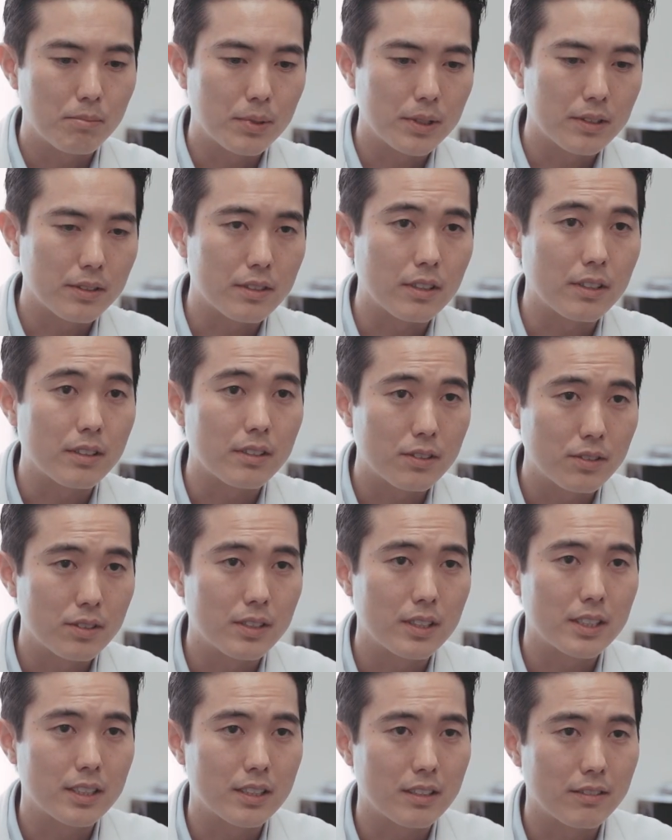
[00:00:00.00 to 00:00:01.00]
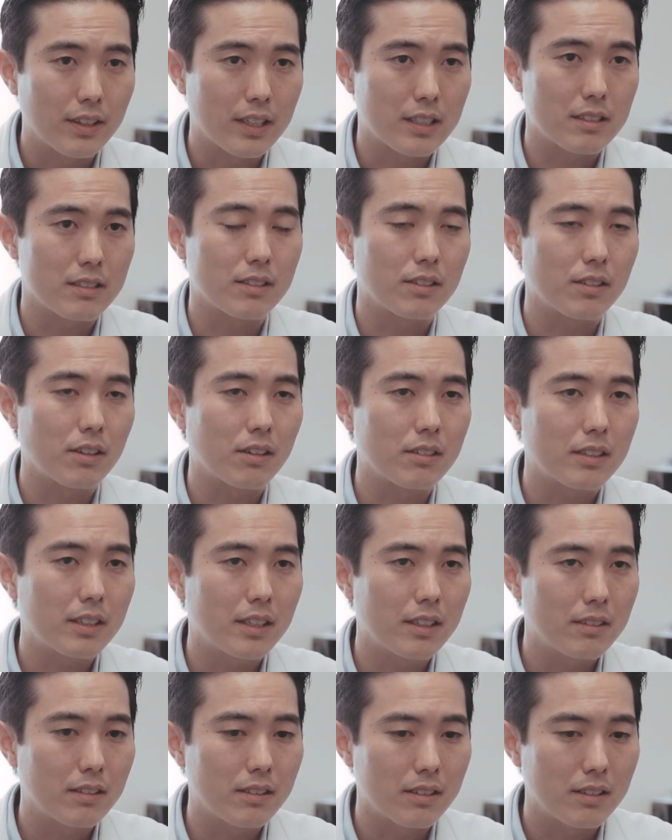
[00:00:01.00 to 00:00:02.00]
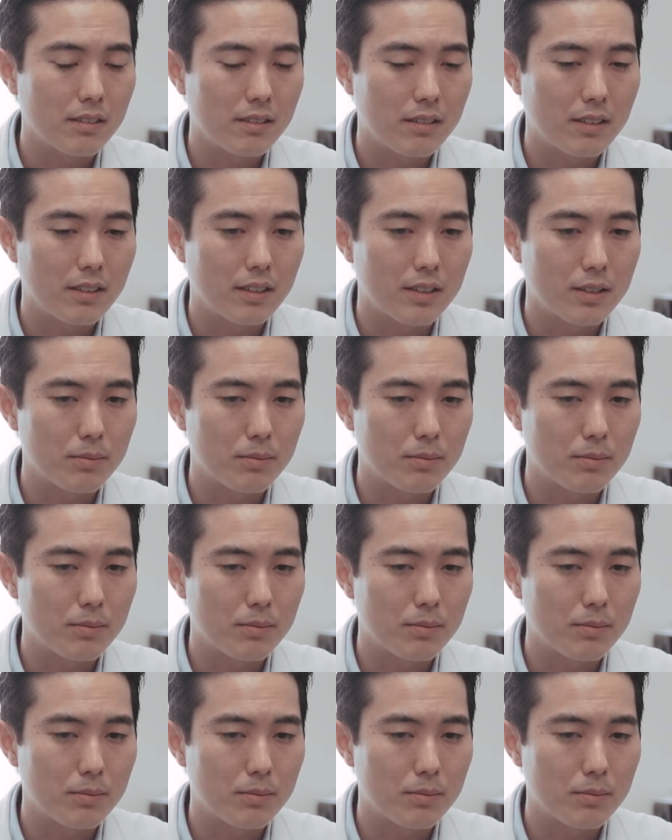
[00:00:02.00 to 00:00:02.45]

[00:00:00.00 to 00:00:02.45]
builds on the tradition of excellent heart care that